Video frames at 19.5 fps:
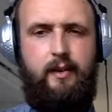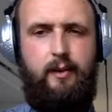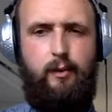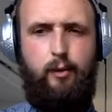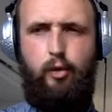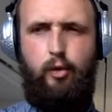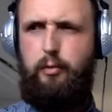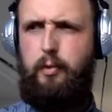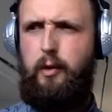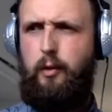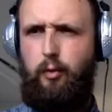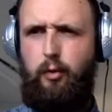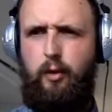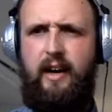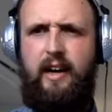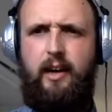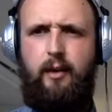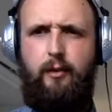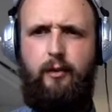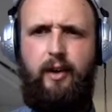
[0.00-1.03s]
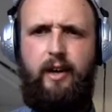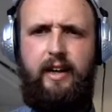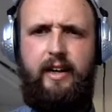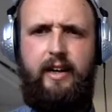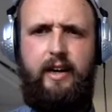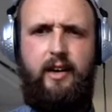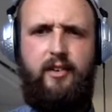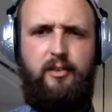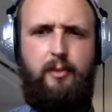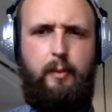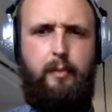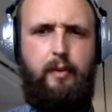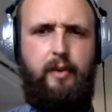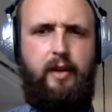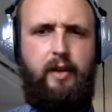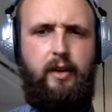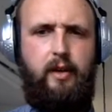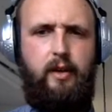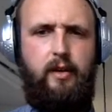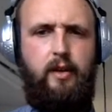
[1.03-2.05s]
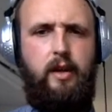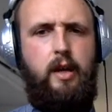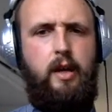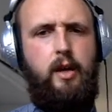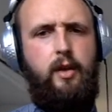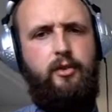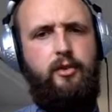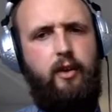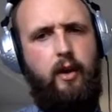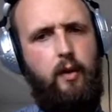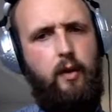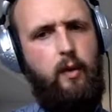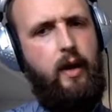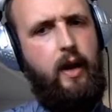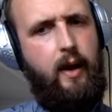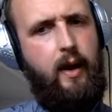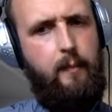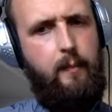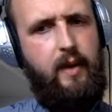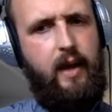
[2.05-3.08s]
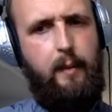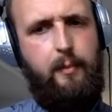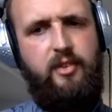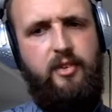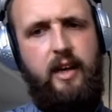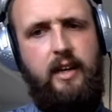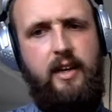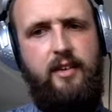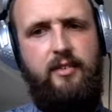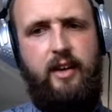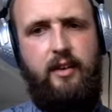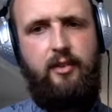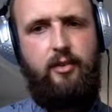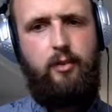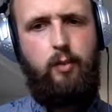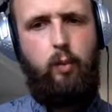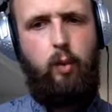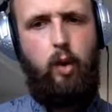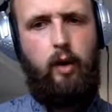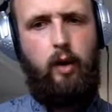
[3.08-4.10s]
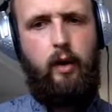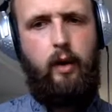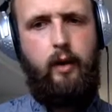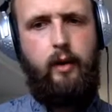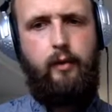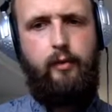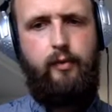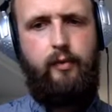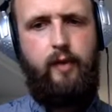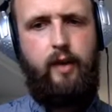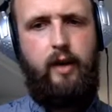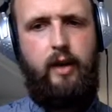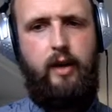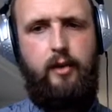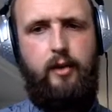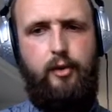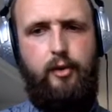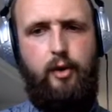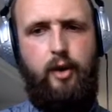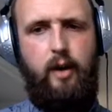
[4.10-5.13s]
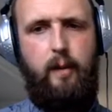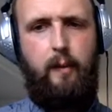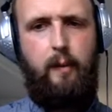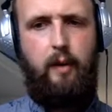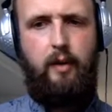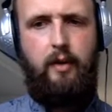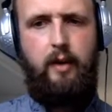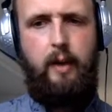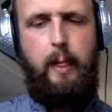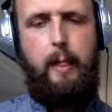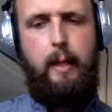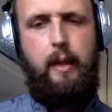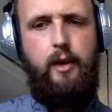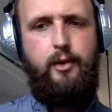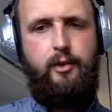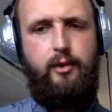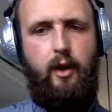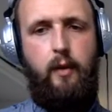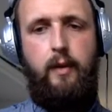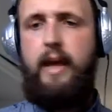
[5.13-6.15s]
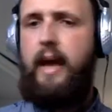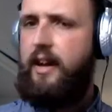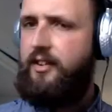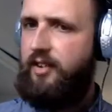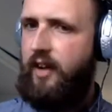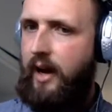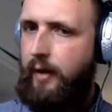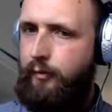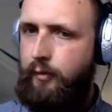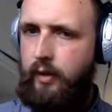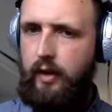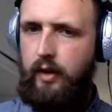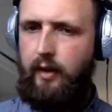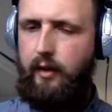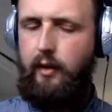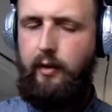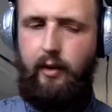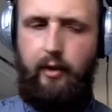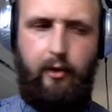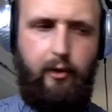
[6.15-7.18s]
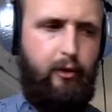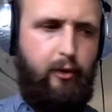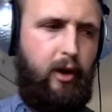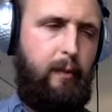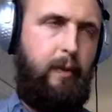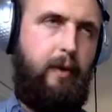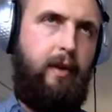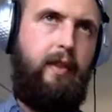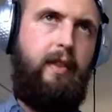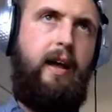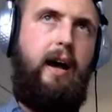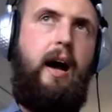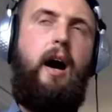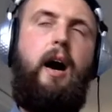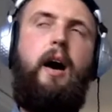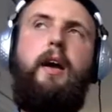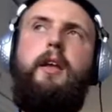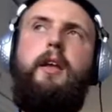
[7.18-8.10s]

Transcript: will just be really really nice. It'll be pretty good. So uh, yeah, Sally's asked what kind of uh, tripod. So yes, I haven't included a tripod in that. I